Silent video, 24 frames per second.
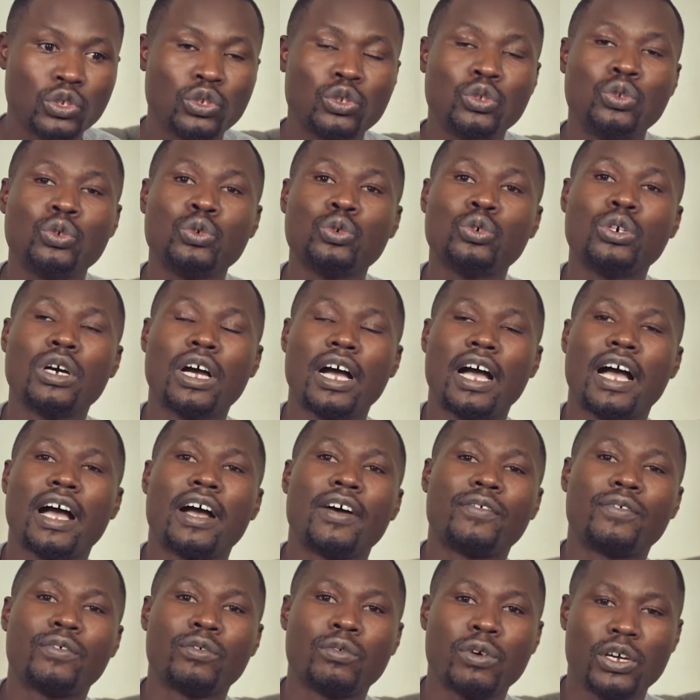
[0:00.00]
you
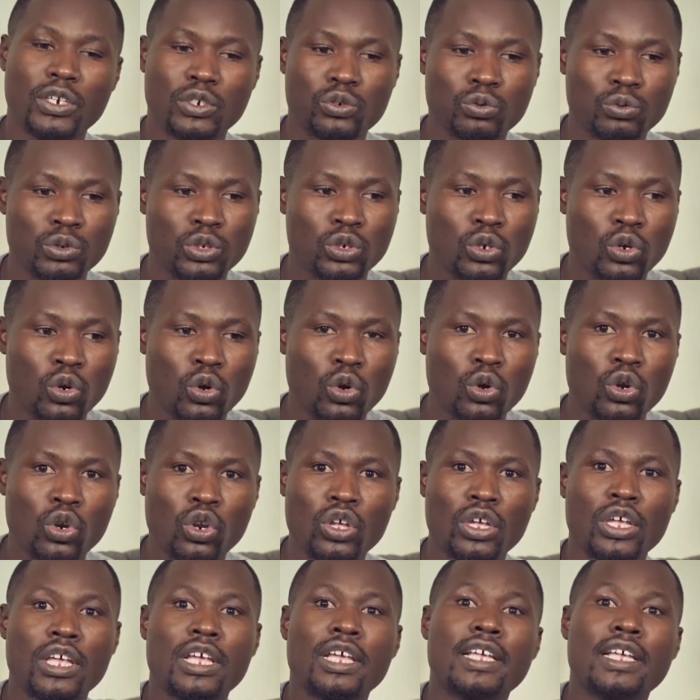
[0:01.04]
have what we call